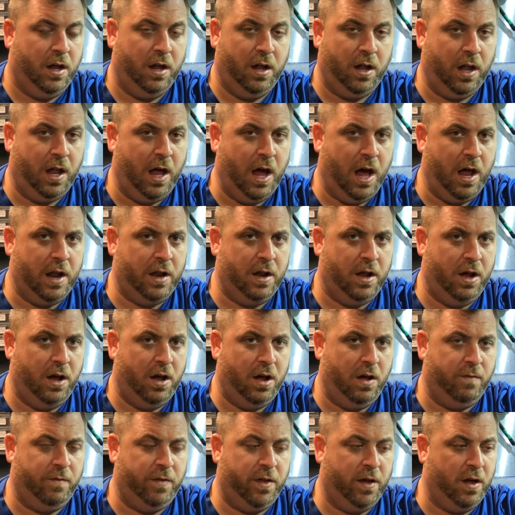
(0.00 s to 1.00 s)
a lot
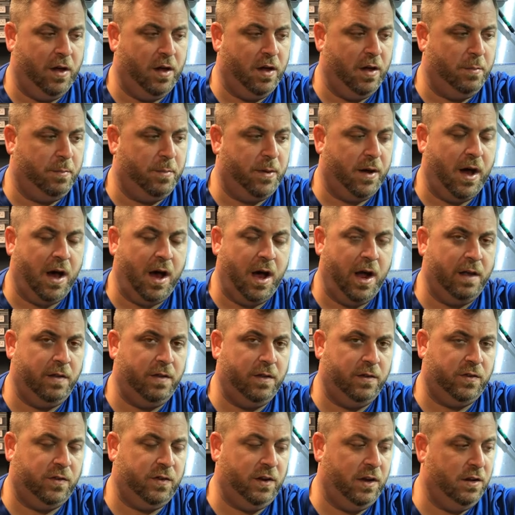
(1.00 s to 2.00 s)
of the
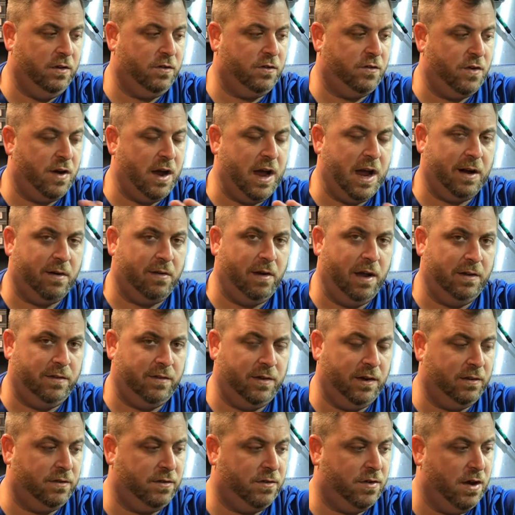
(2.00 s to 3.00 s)
behind-the-scenes drag
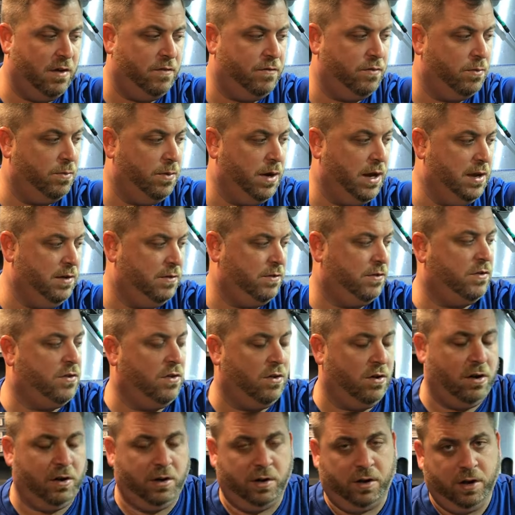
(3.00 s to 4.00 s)
racing stuff when we get
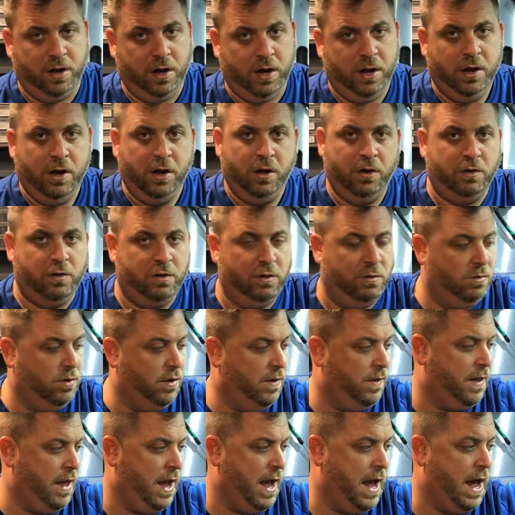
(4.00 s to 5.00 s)
started
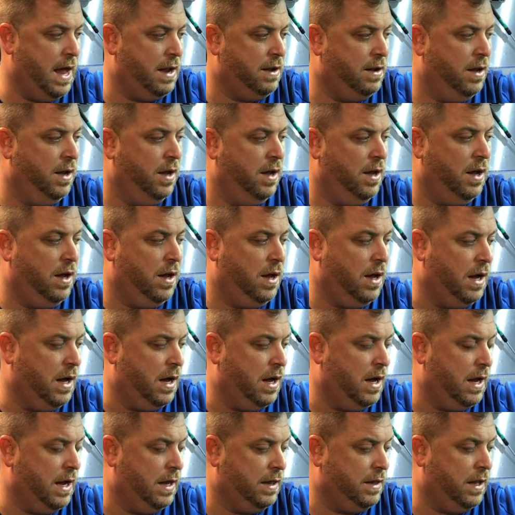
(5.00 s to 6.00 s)
doing that
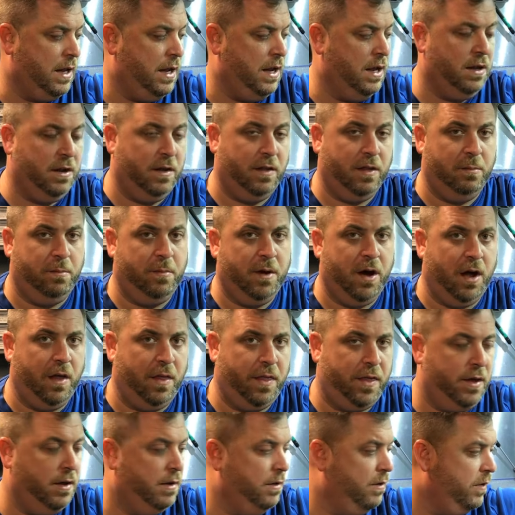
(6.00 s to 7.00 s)
at the end of the
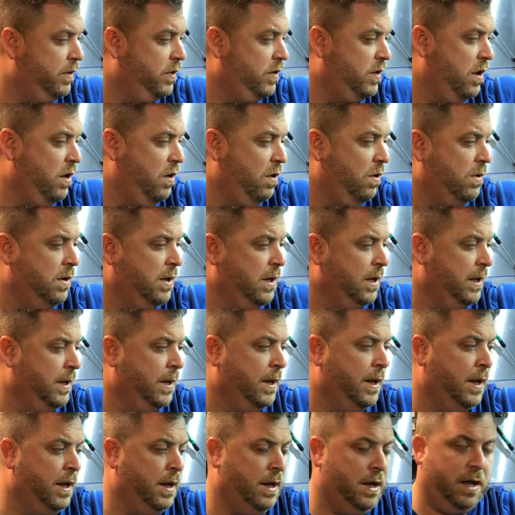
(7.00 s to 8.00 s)
month. So
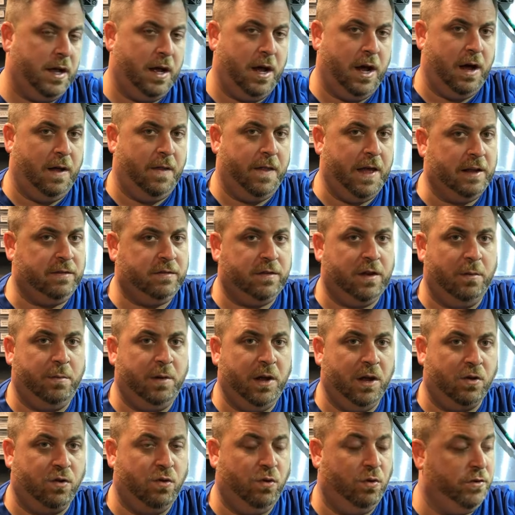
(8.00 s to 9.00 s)
that's going
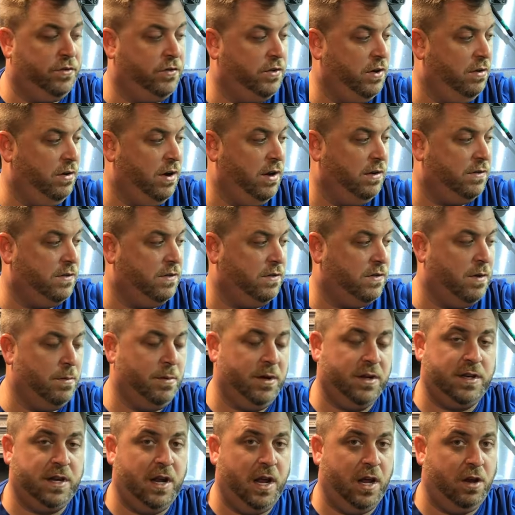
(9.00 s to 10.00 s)
to be a cool series, because I'm
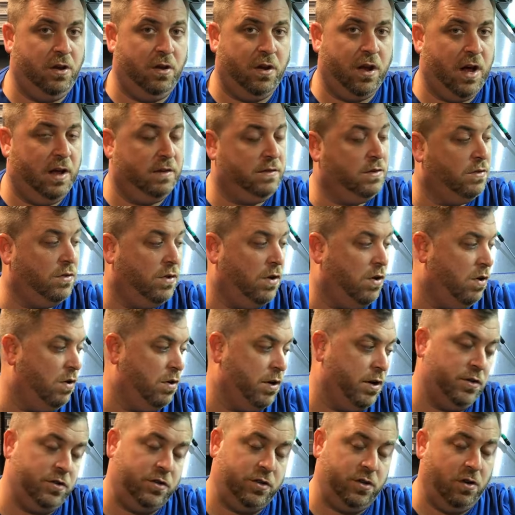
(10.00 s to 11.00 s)
going to take you guys
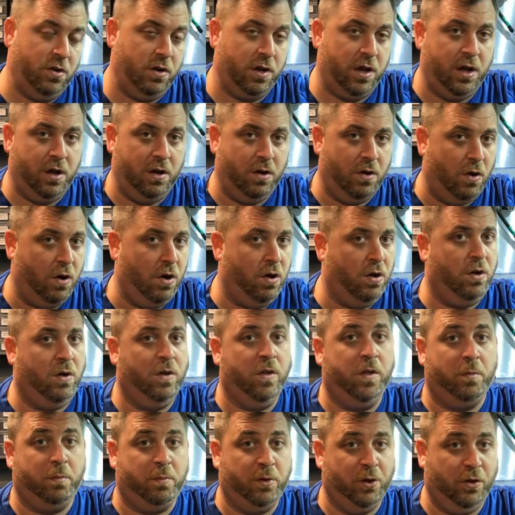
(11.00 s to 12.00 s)
along and show you
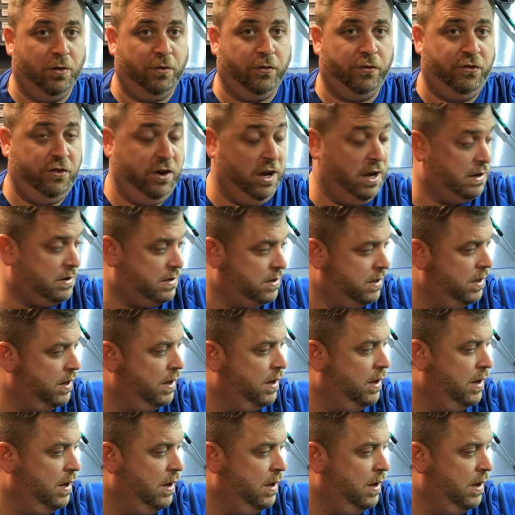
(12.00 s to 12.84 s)
all the bullshit